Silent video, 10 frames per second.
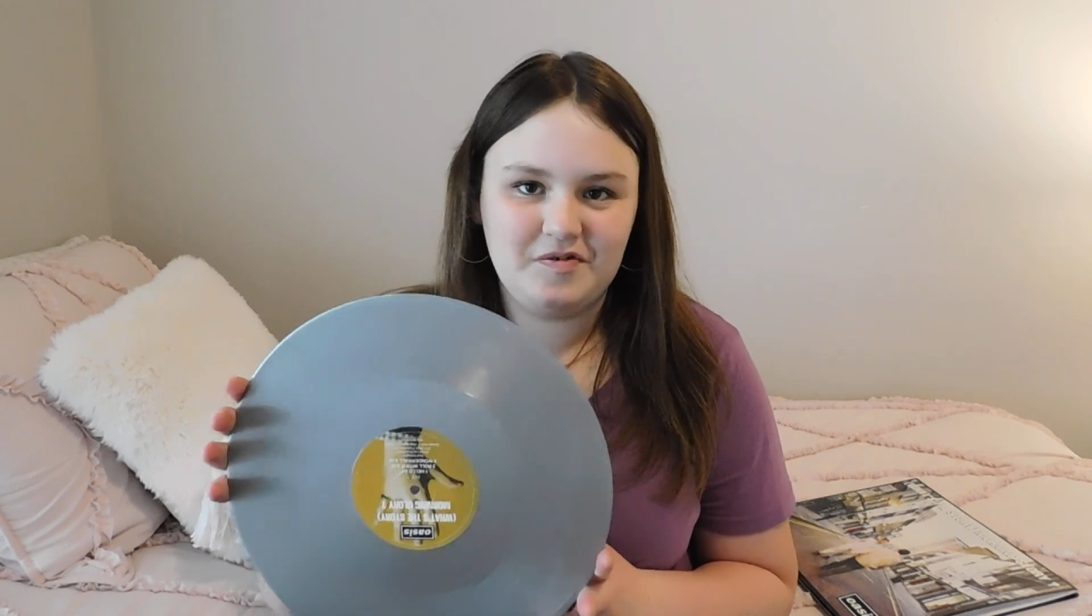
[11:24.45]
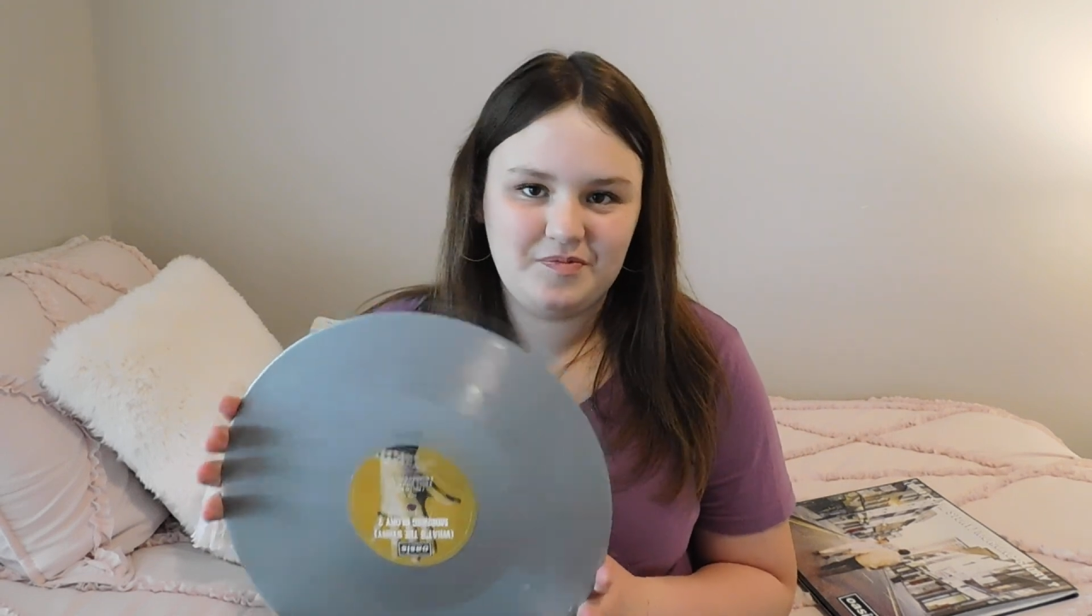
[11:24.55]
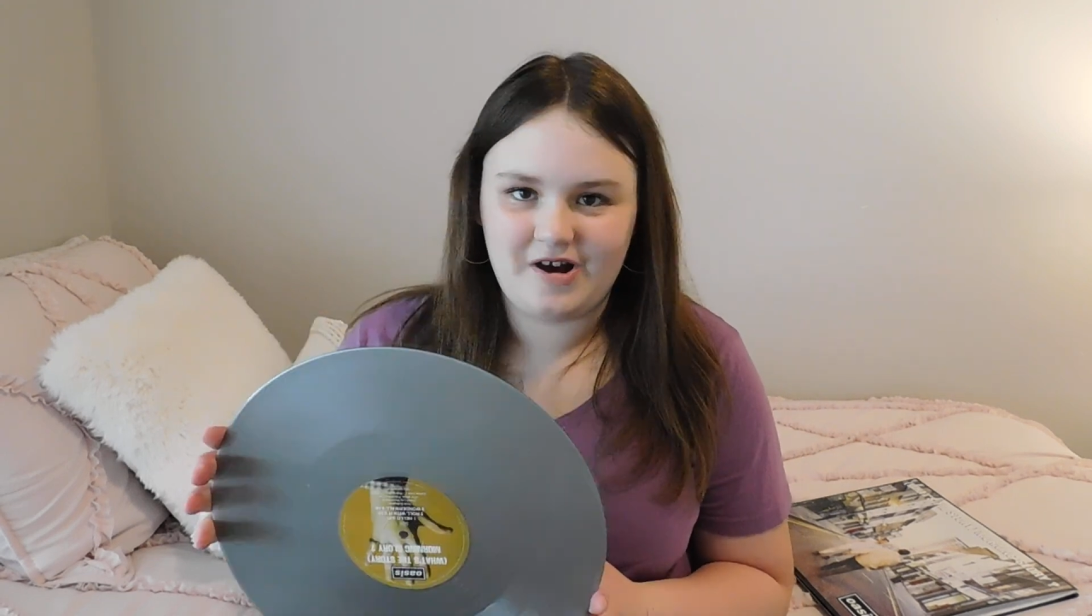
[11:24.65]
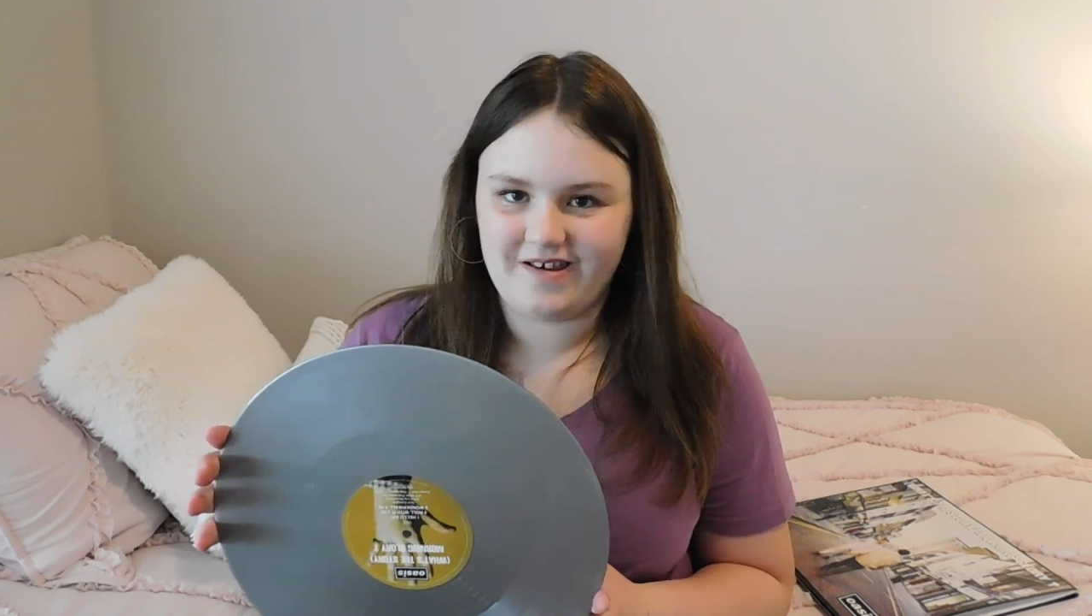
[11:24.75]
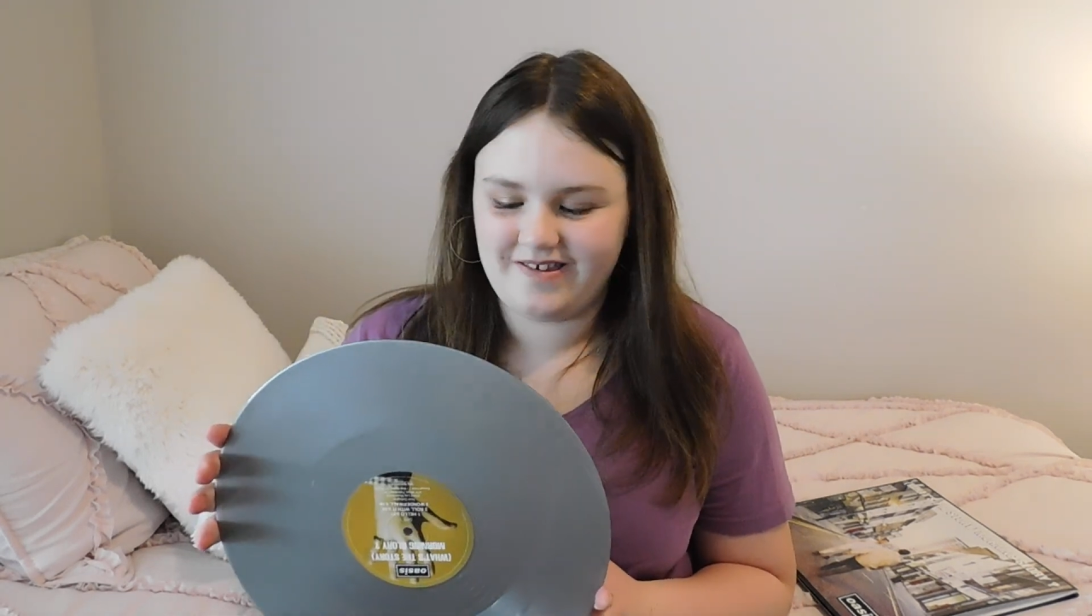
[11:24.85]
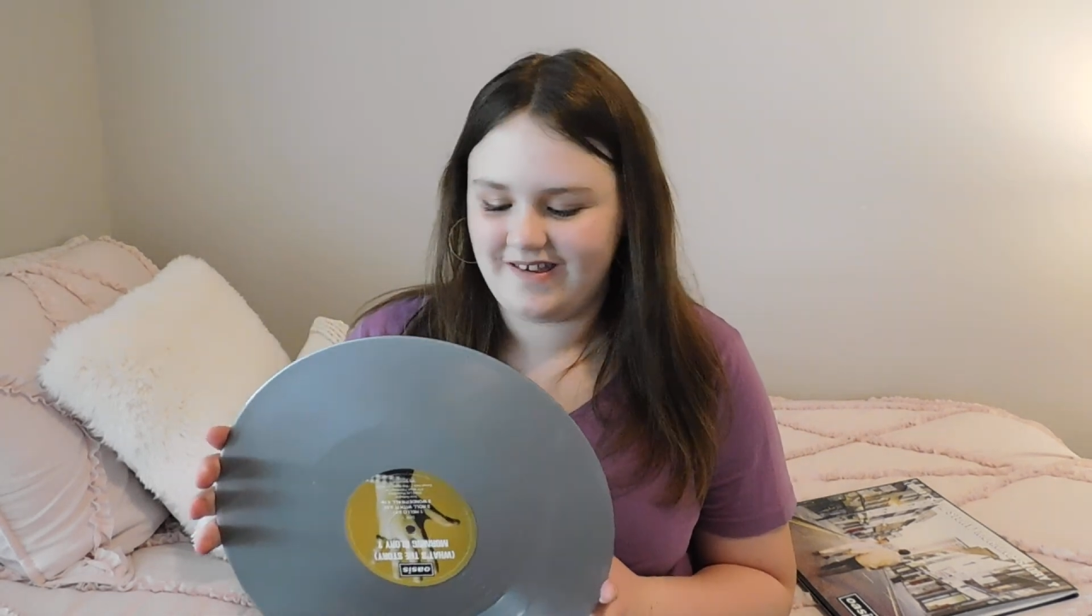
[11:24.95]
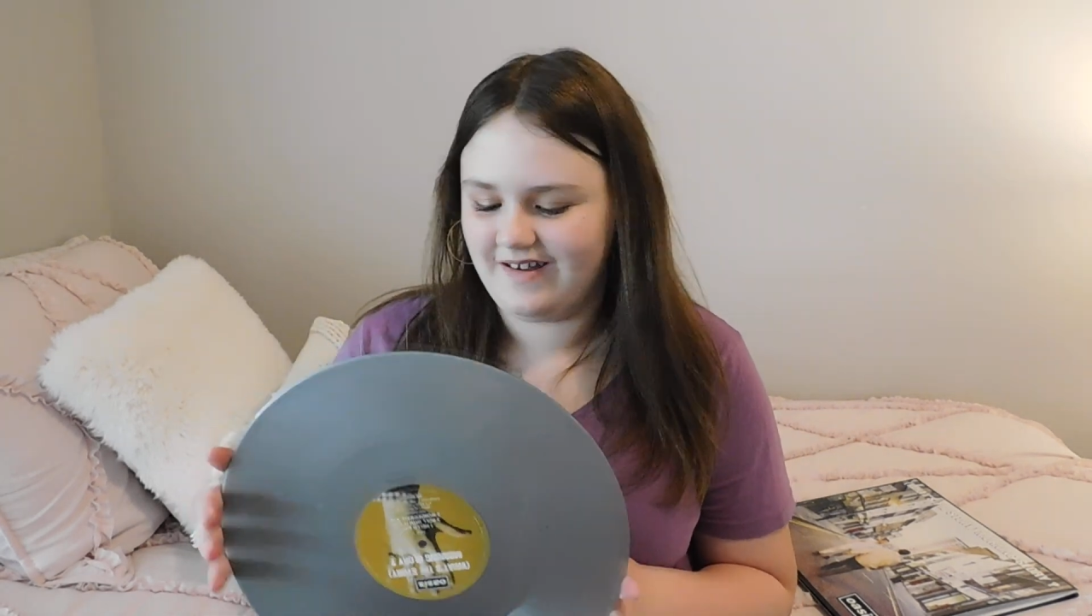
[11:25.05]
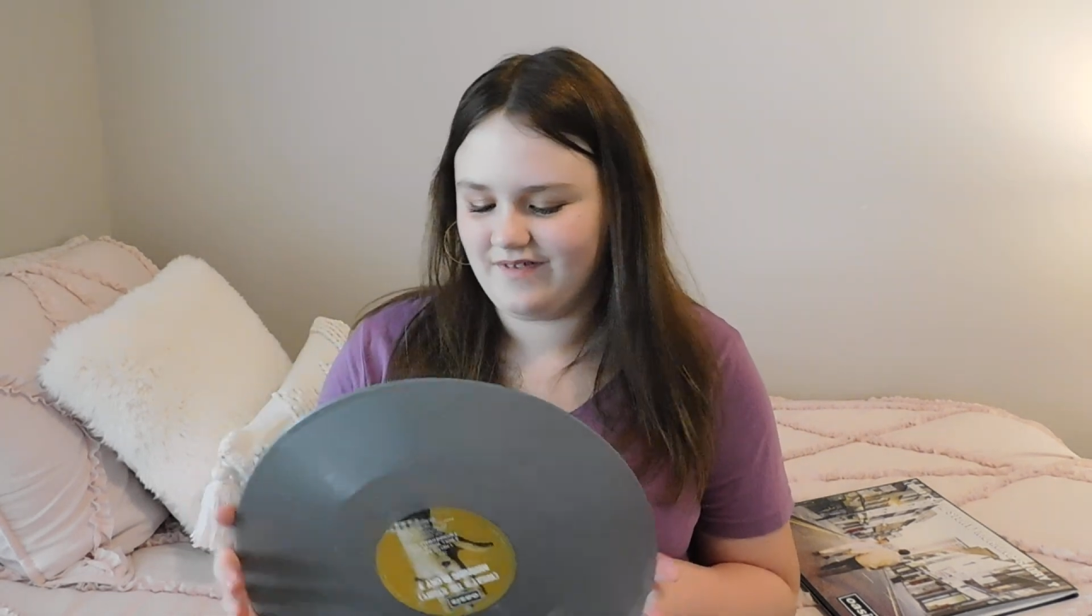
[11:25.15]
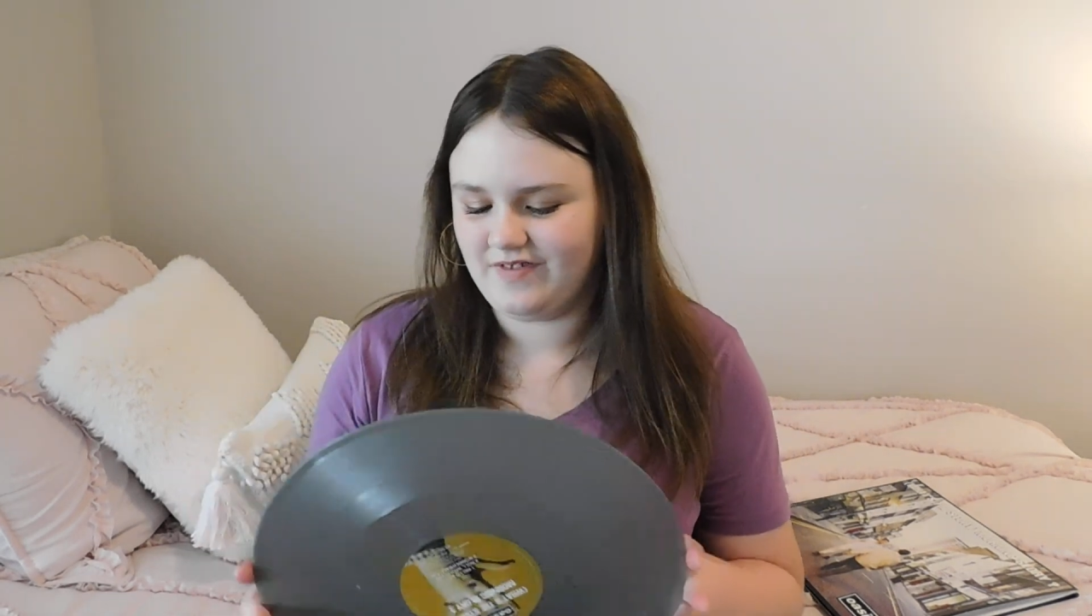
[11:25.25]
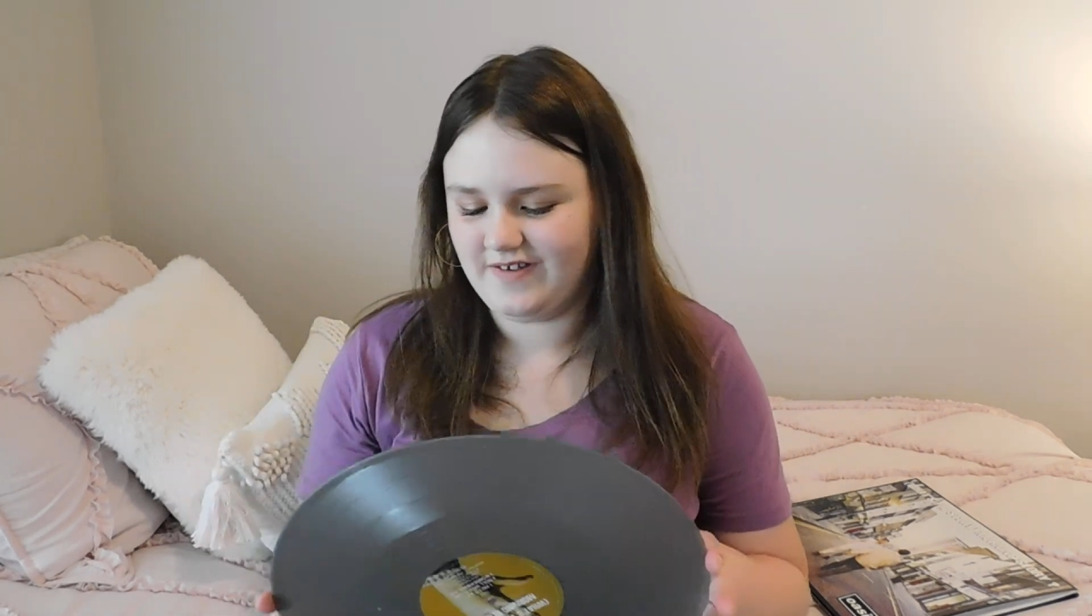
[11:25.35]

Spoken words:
pressing of